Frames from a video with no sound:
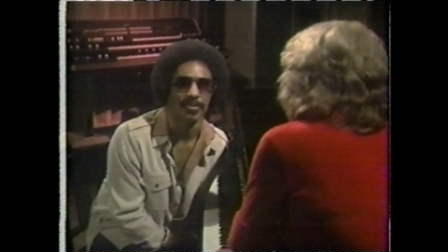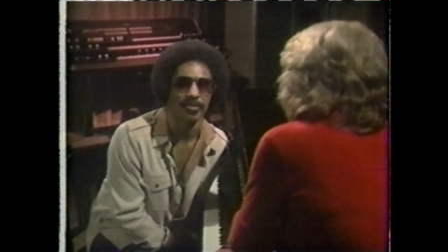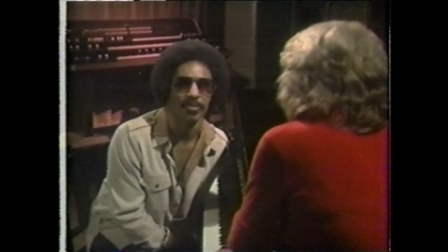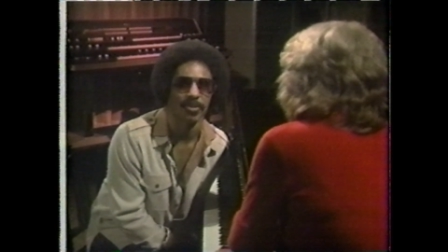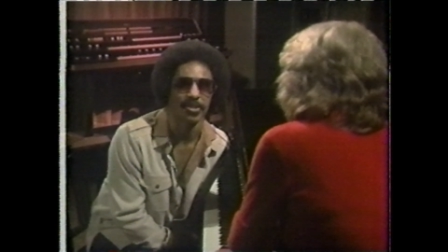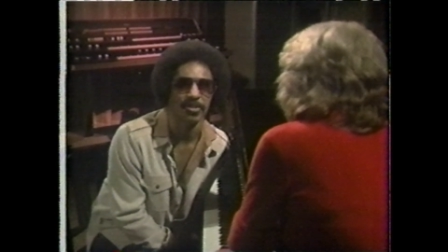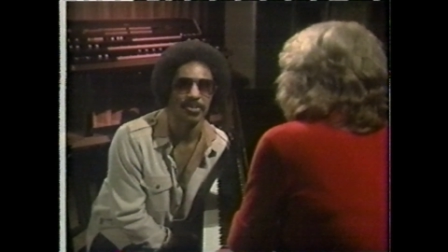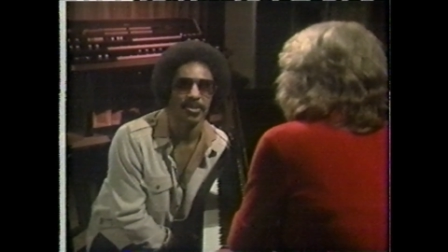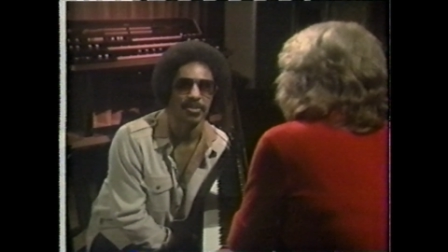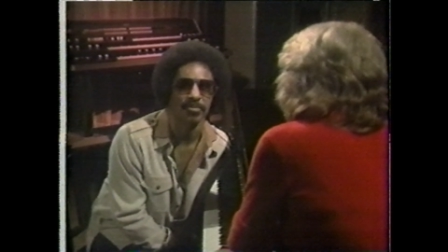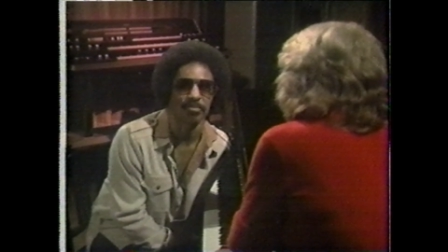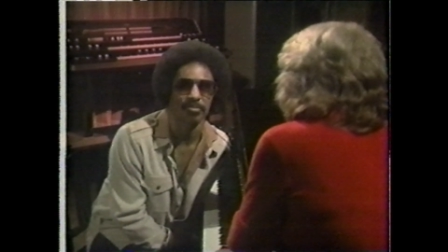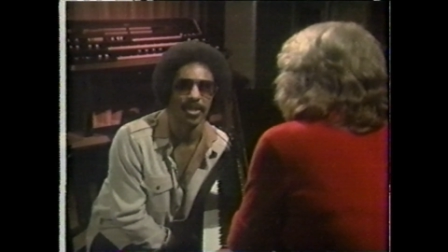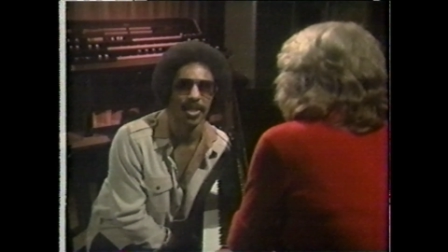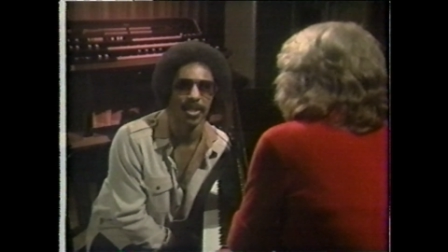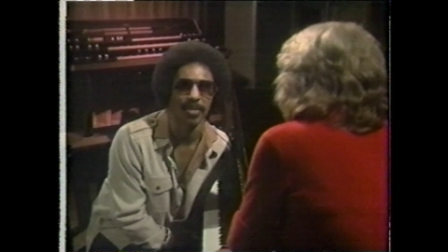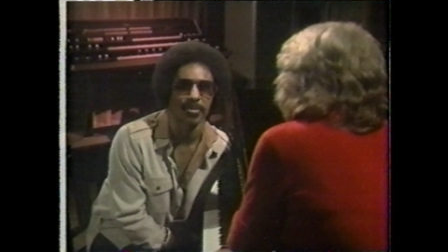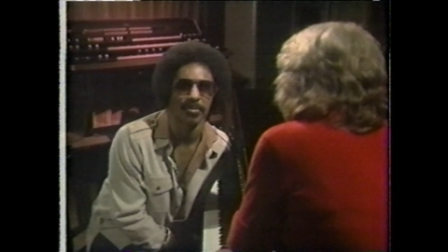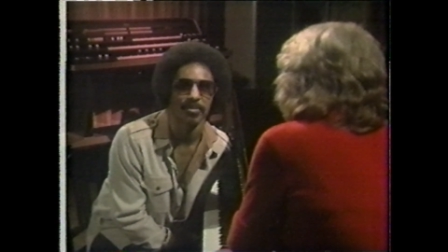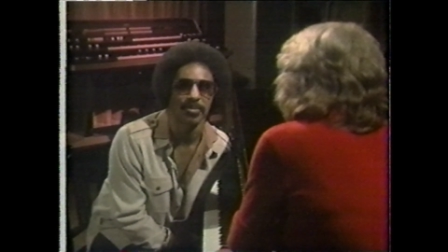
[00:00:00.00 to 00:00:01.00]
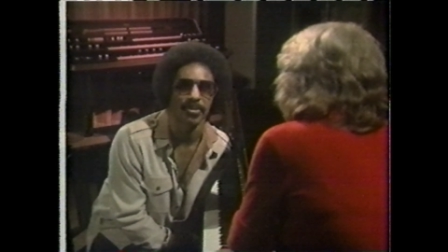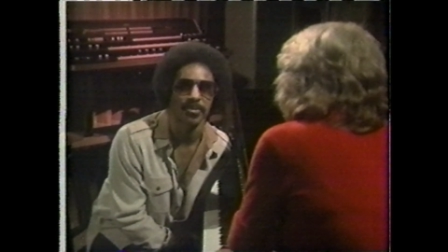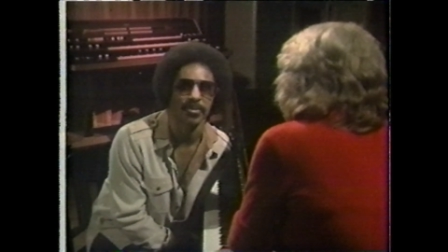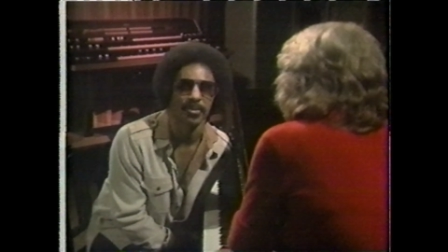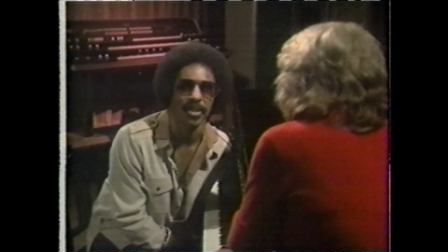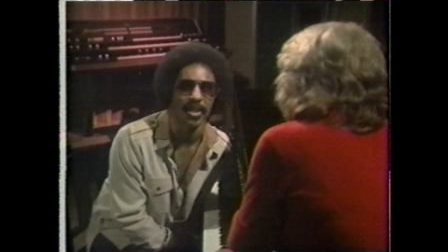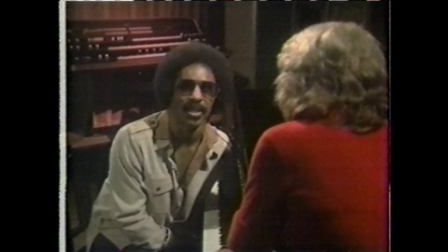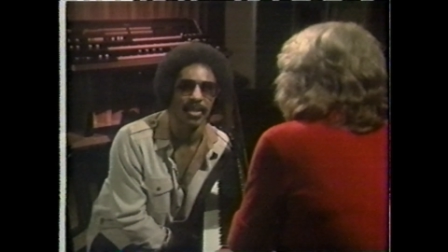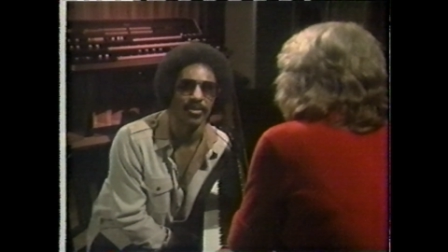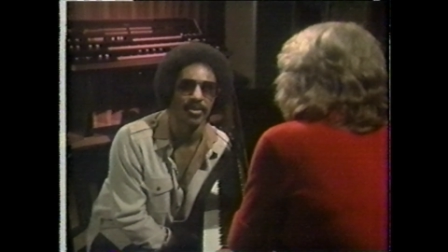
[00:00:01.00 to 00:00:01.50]
what's his problem, or
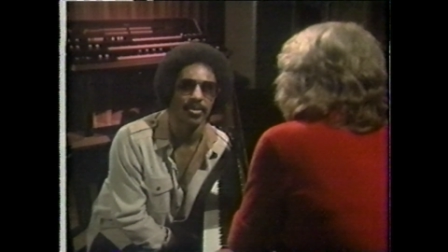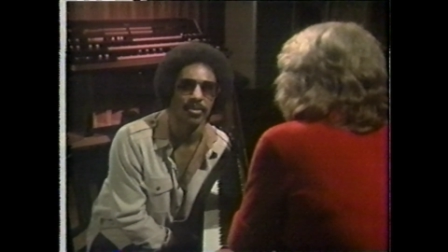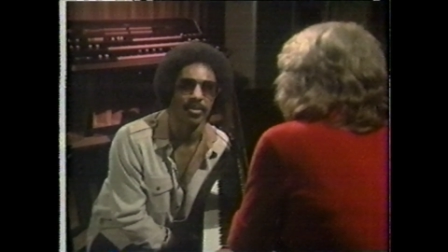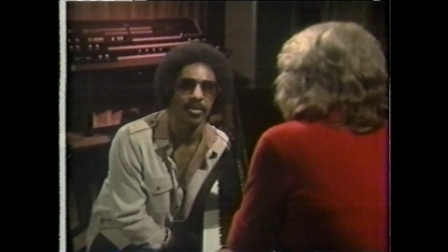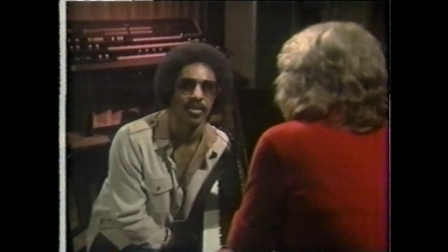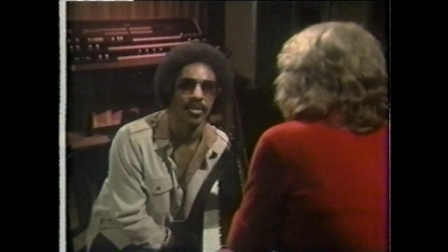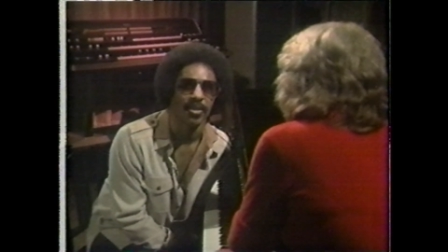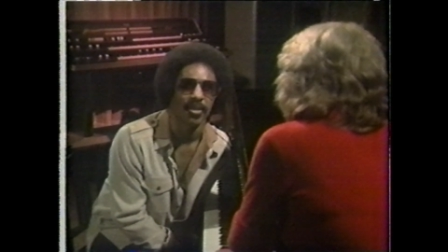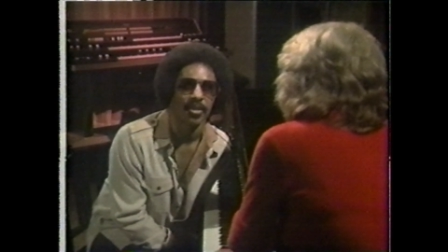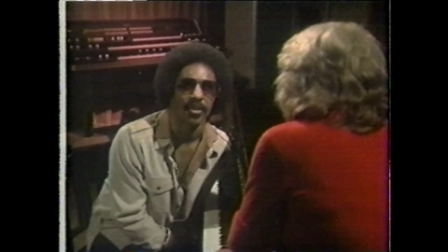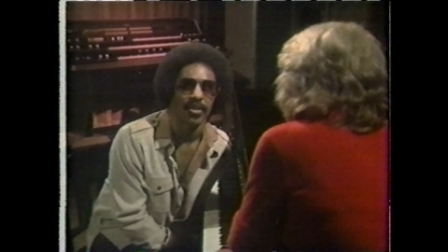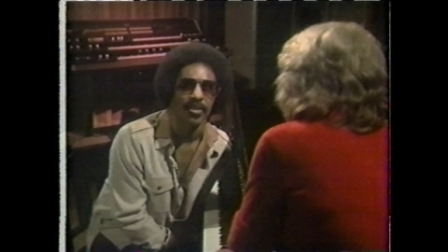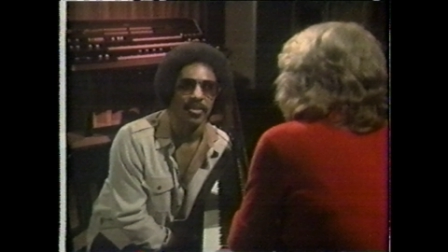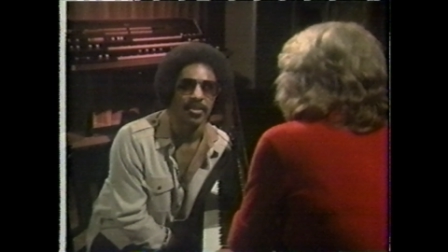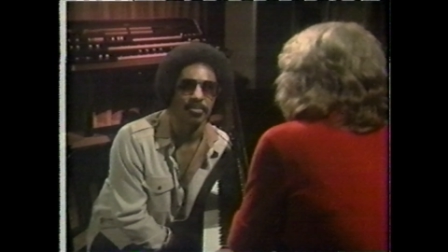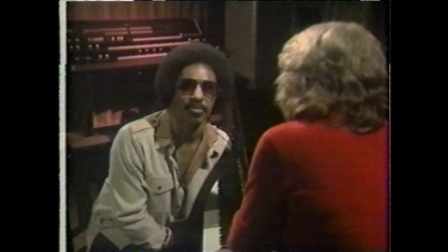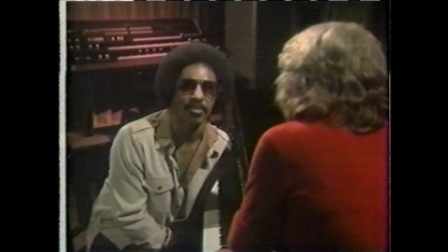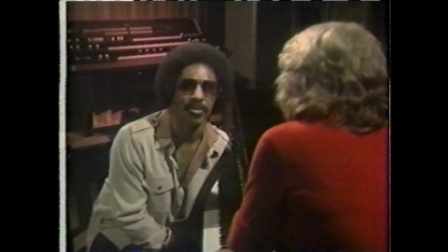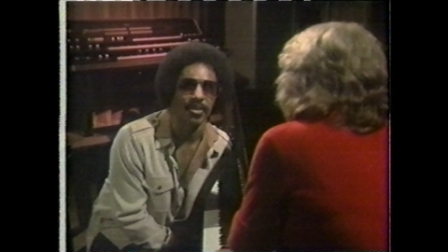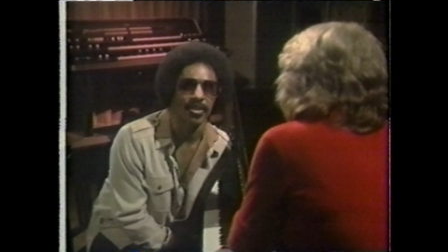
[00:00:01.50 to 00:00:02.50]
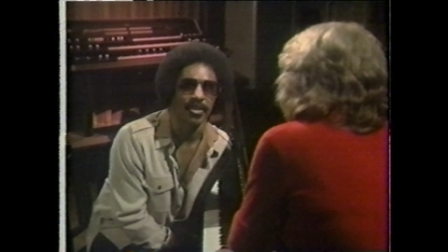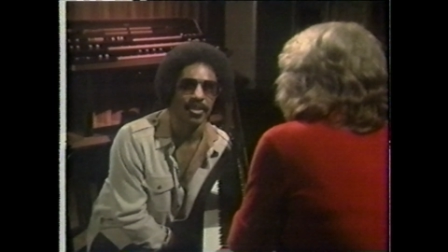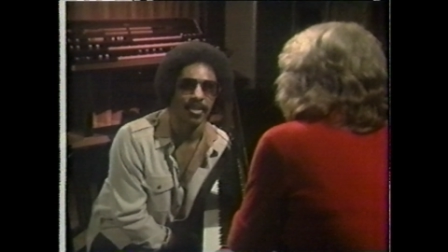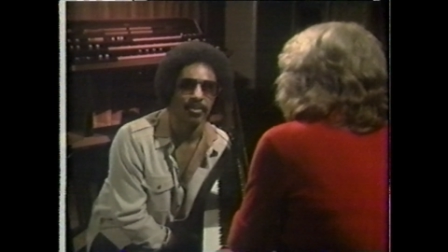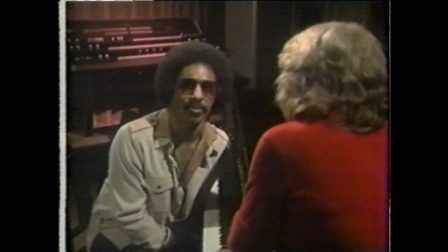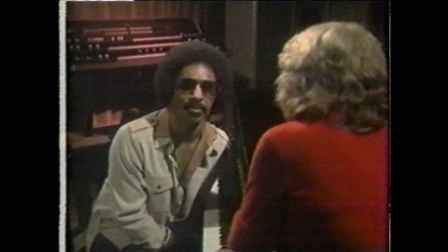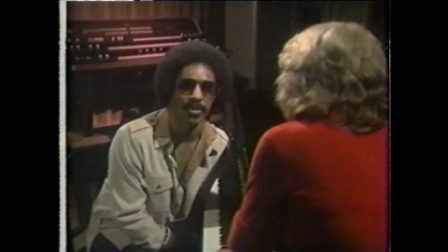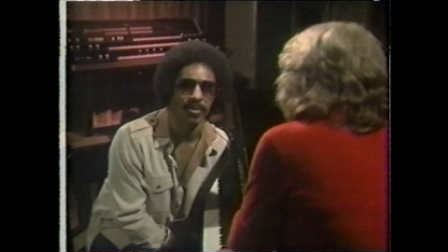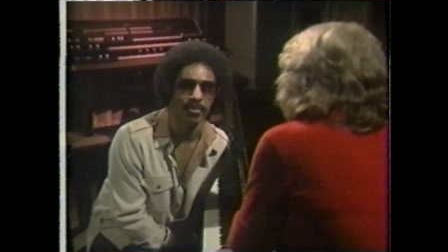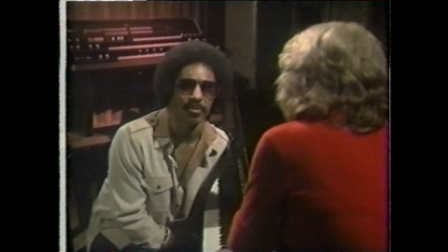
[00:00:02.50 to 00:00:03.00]
whatever, or his brother
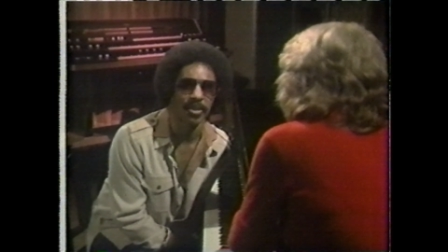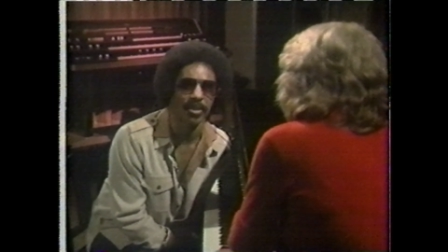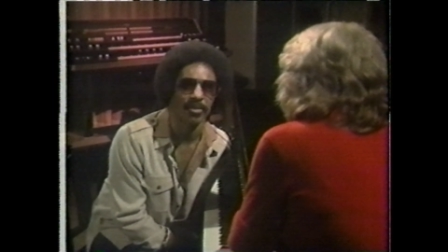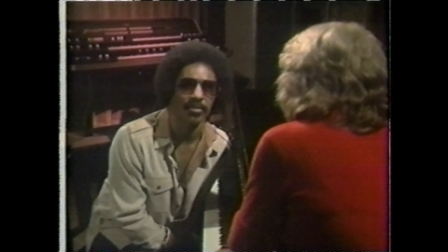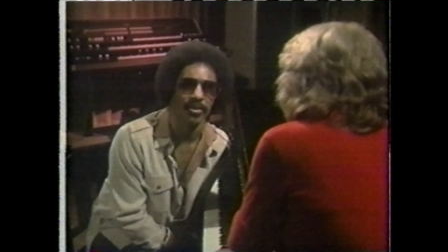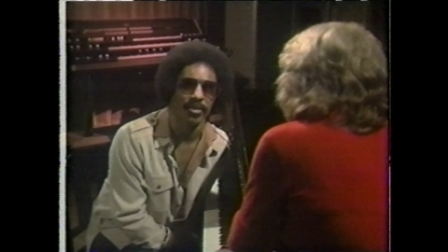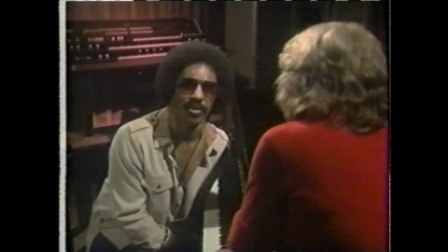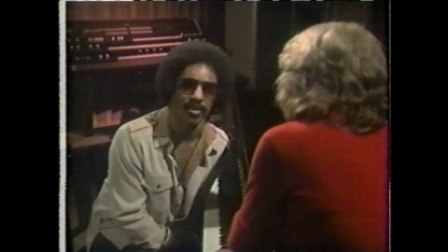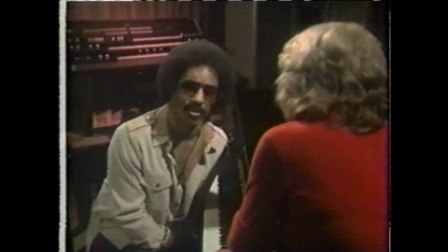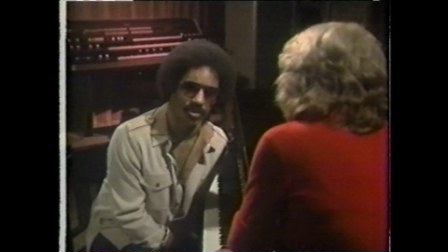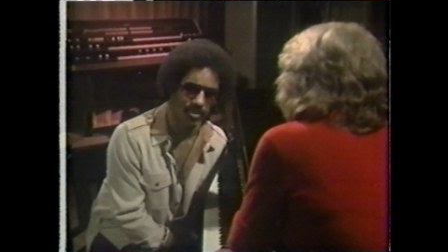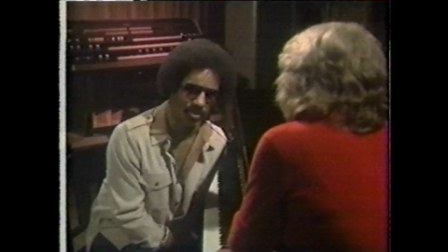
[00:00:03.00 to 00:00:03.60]
can't relate, whatever.